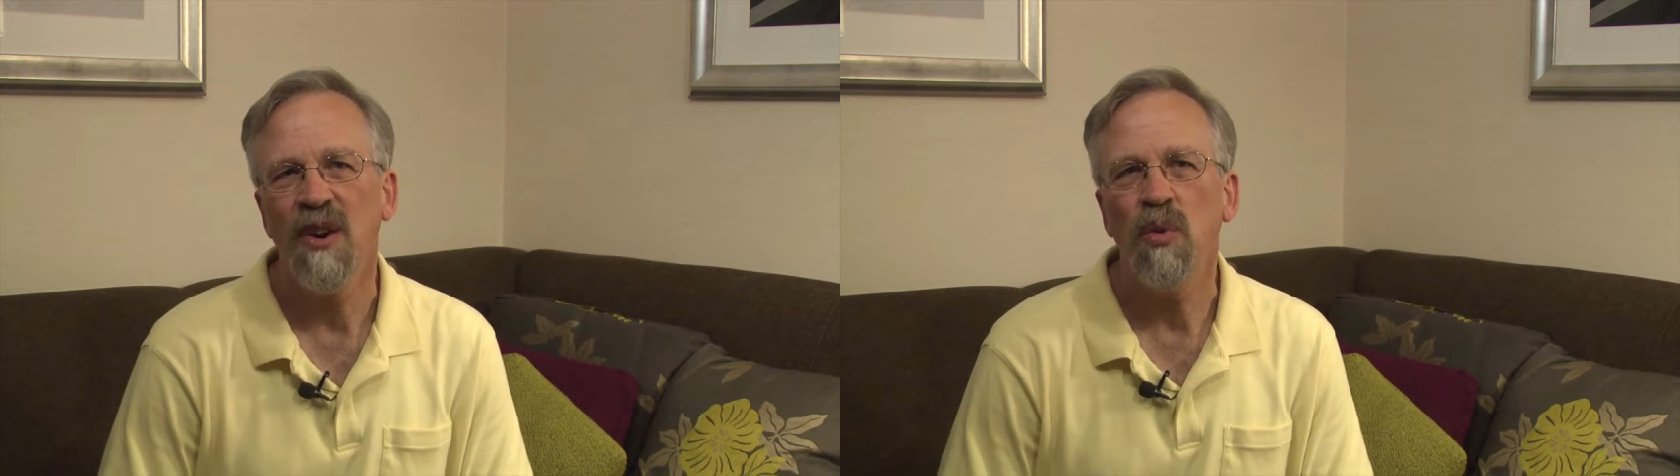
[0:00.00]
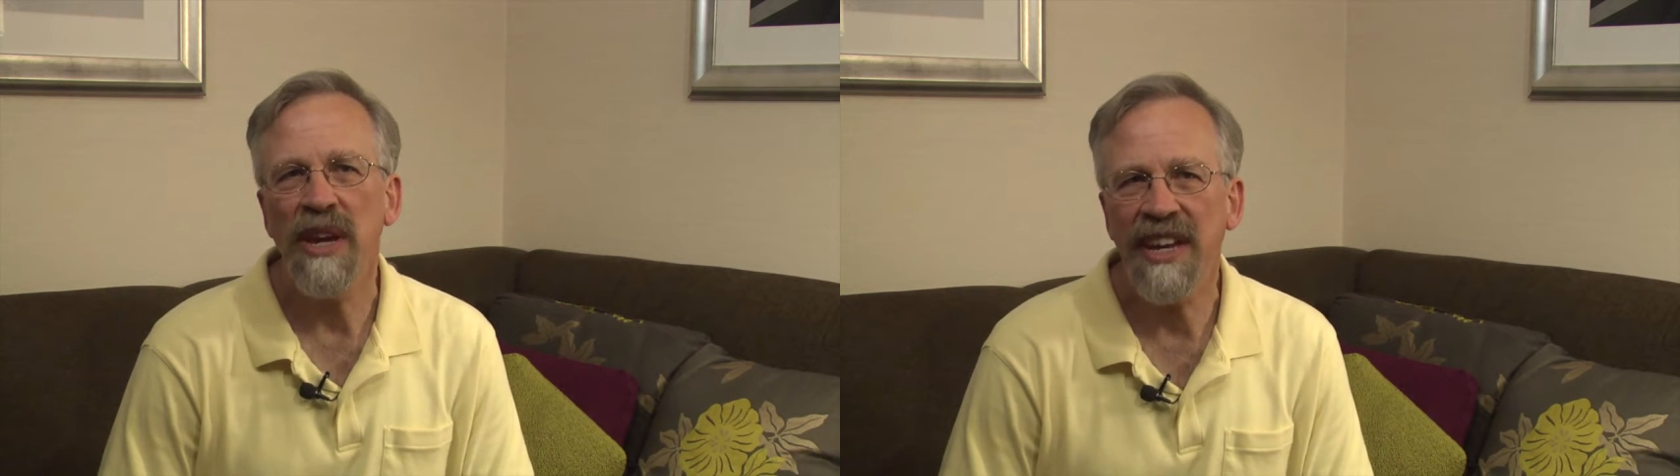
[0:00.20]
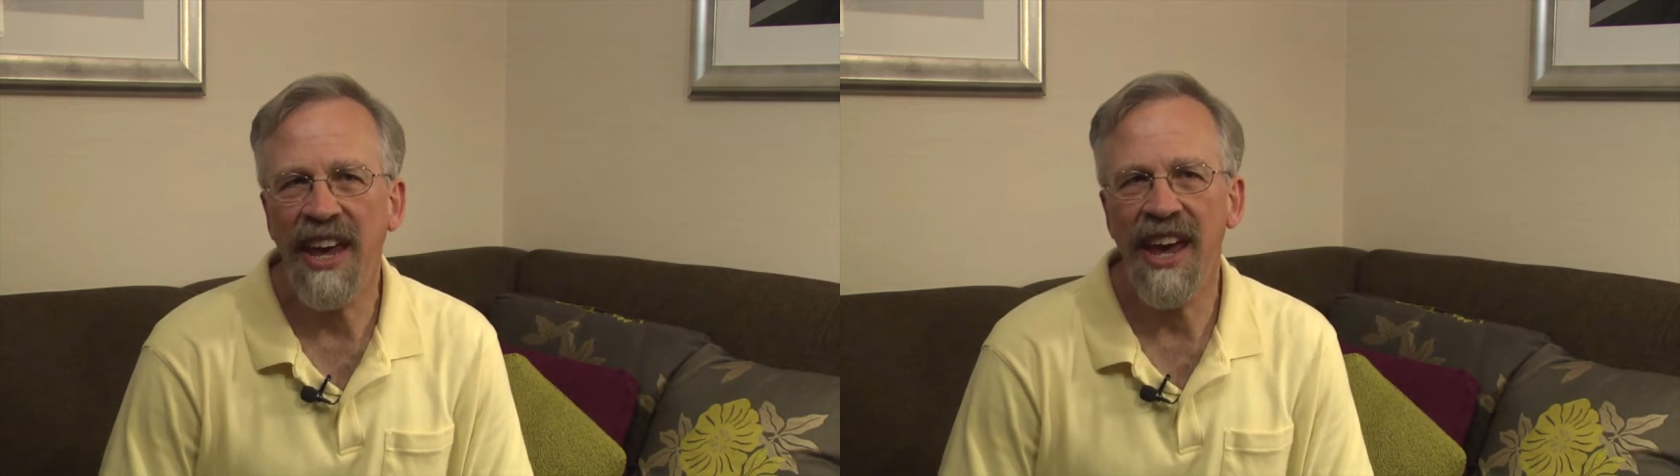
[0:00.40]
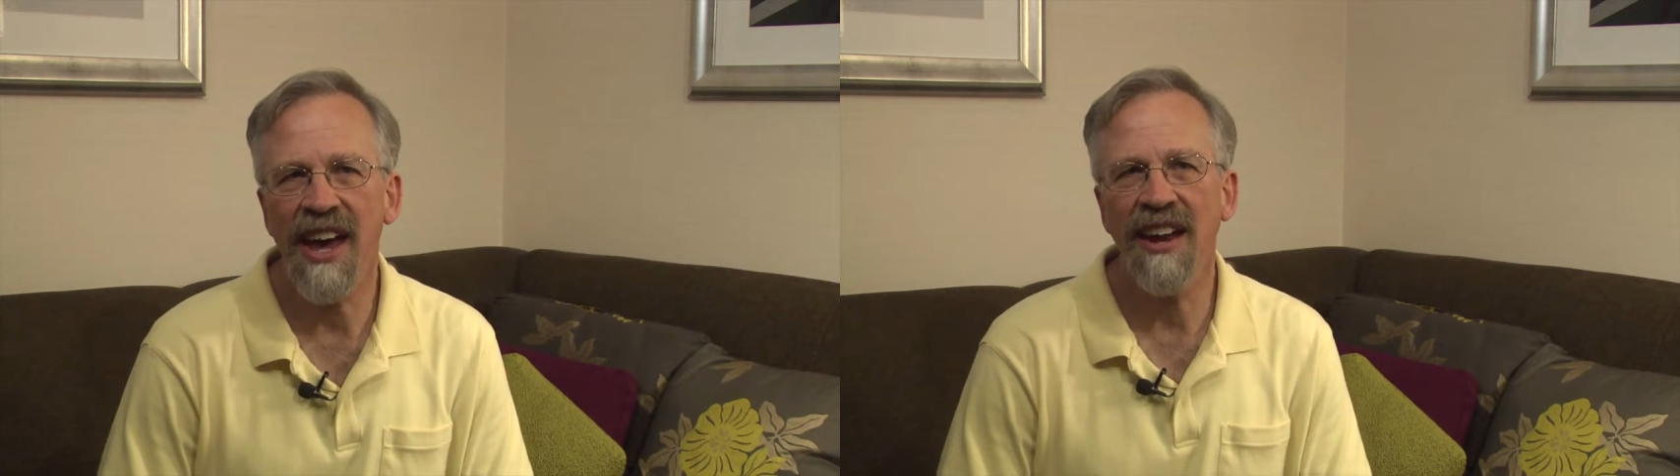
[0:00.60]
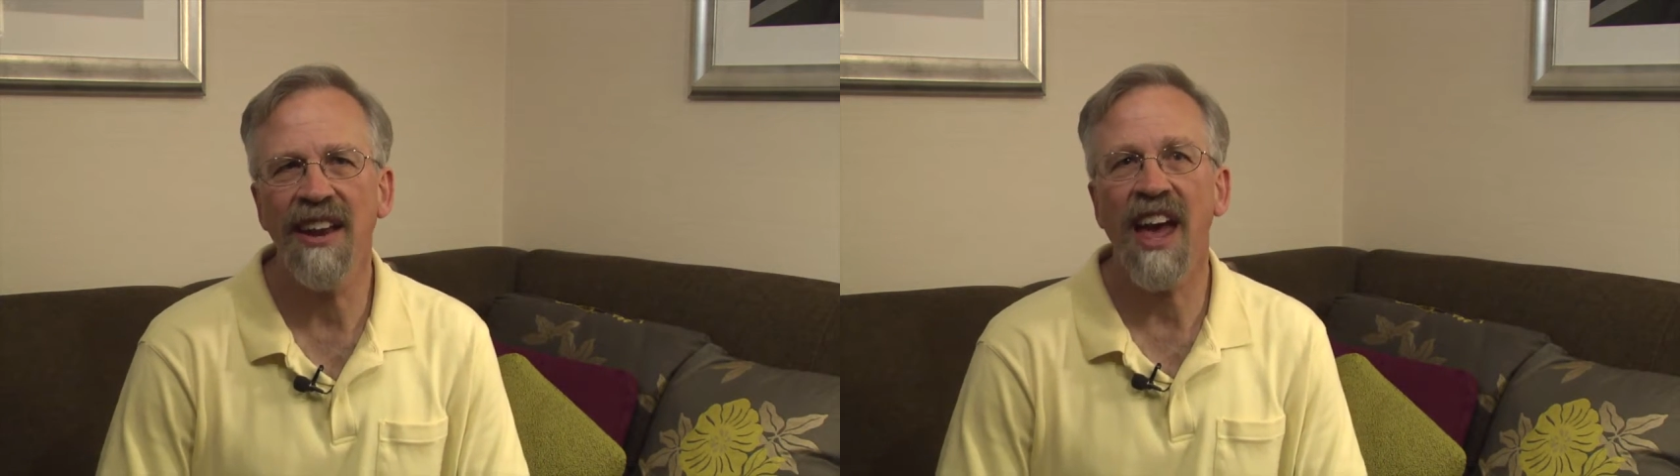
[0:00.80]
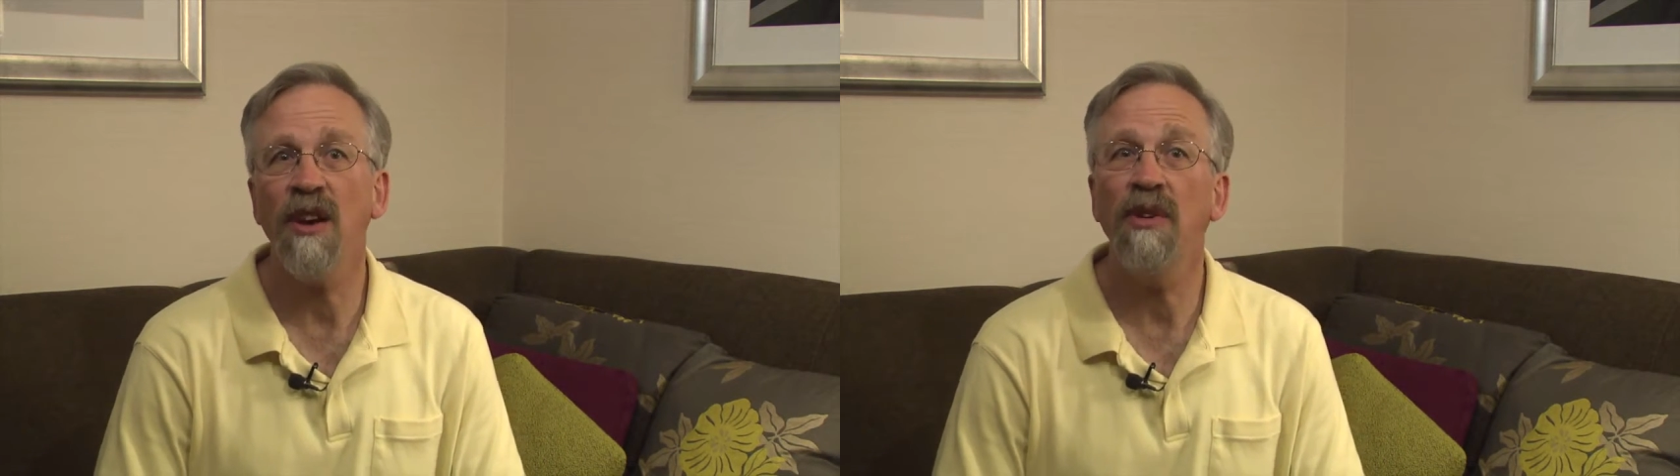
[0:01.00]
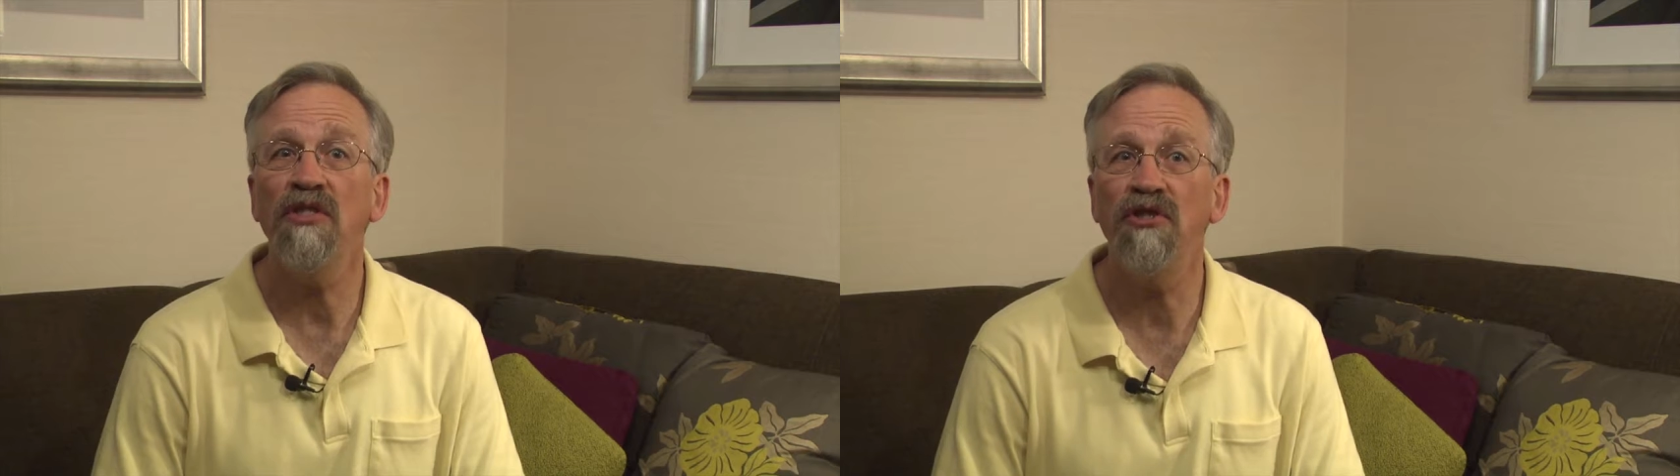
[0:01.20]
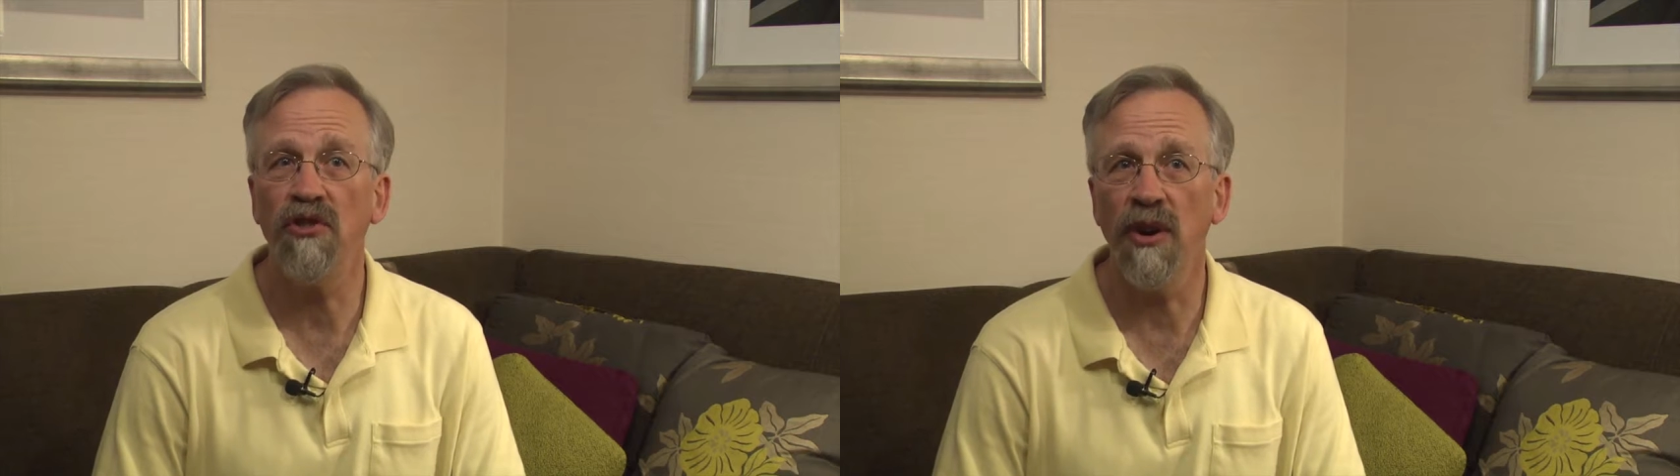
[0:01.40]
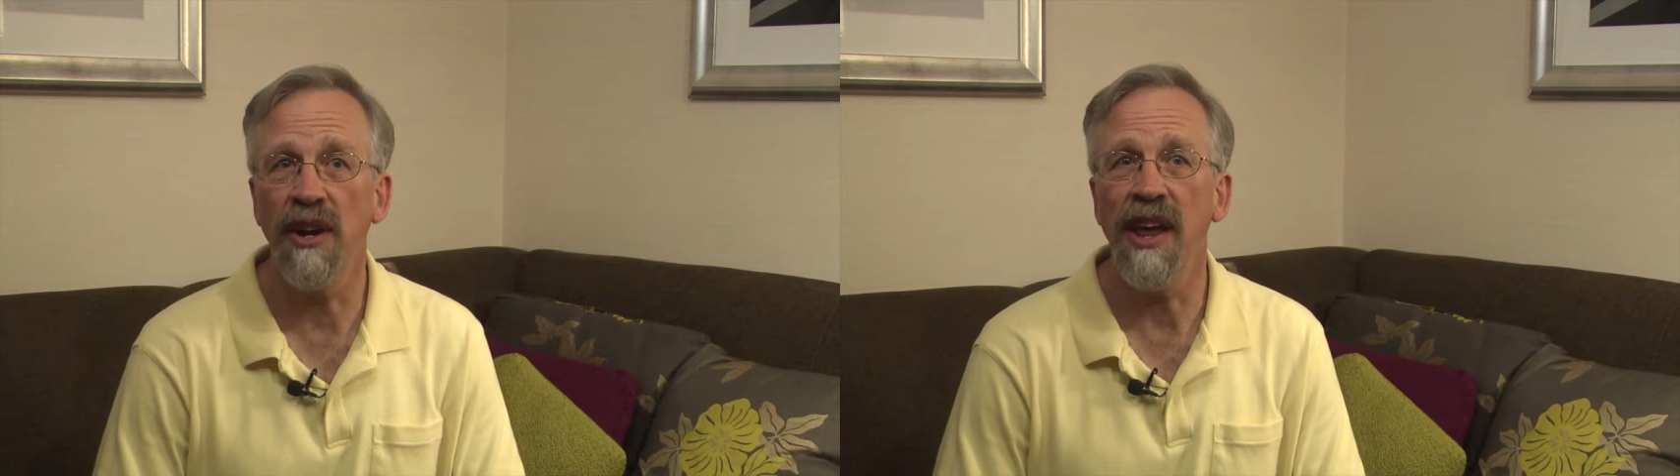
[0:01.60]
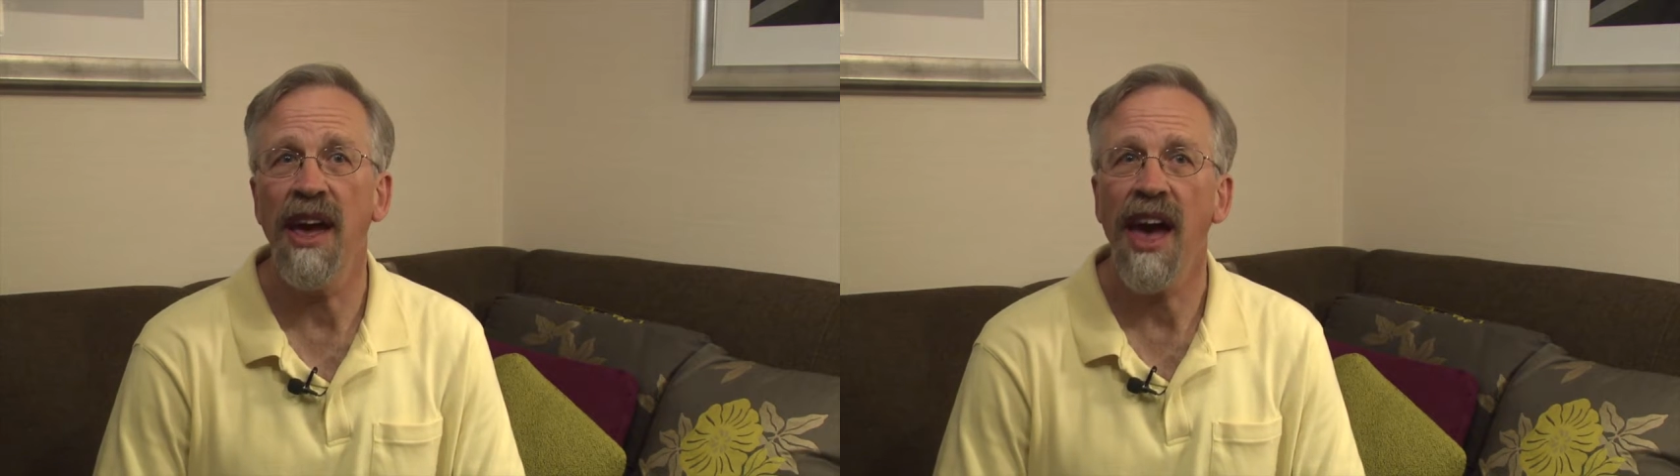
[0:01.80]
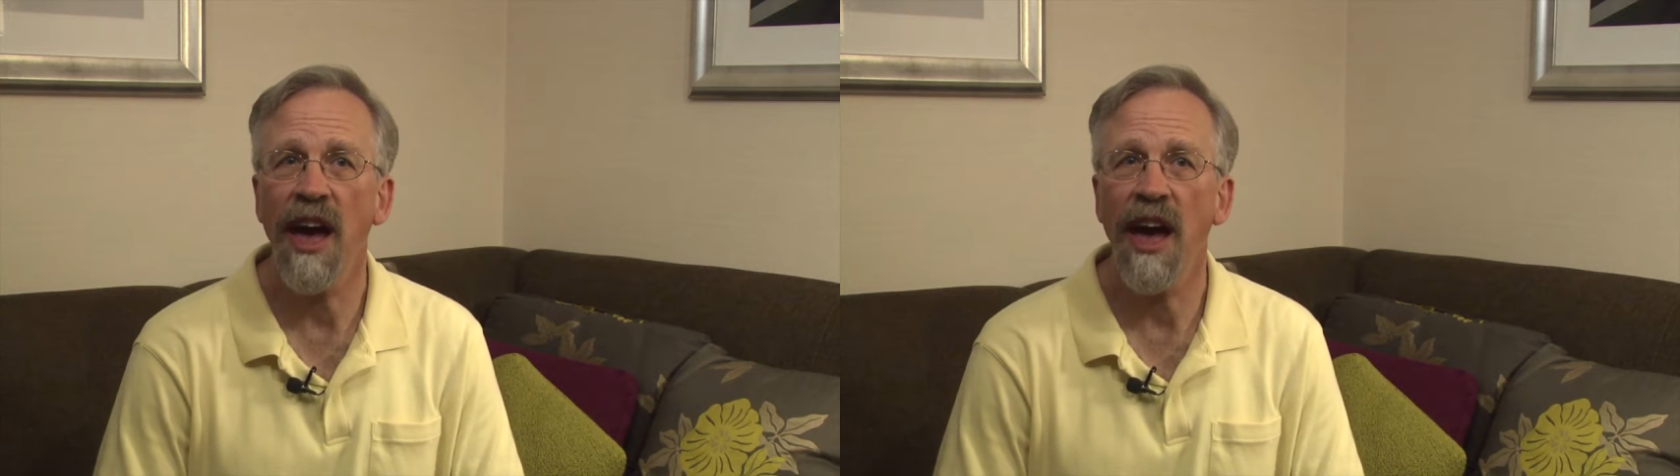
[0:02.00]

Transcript: We can and we should